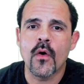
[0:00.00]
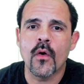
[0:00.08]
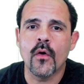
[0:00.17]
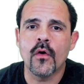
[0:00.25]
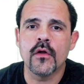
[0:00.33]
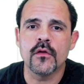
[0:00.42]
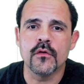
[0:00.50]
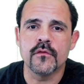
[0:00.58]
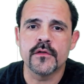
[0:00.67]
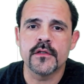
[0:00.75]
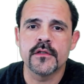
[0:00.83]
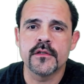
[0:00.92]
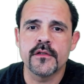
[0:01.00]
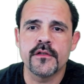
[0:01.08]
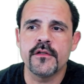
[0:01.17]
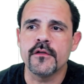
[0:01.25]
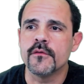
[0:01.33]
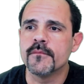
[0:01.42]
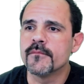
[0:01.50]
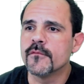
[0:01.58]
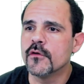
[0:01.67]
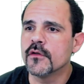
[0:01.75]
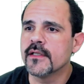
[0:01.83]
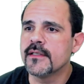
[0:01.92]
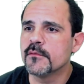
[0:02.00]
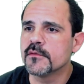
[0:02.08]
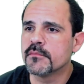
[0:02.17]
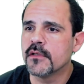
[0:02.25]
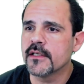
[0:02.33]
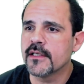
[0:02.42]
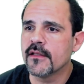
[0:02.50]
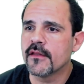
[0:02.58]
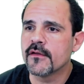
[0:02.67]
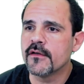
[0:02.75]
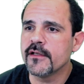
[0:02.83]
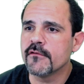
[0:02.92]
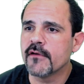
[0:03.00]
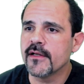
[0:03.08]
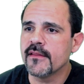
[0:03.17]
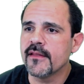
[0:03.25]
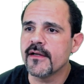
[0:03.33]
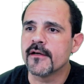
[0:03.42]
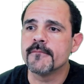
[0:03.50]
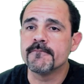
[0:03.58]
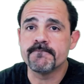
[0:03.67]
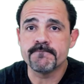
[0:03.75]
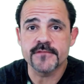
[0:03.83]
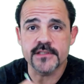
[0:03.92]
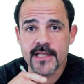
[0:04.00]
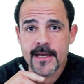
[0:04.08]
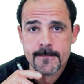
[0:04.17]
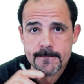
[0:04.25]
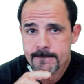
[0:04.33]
All over 2. All I did was plug in 30 right there. See that?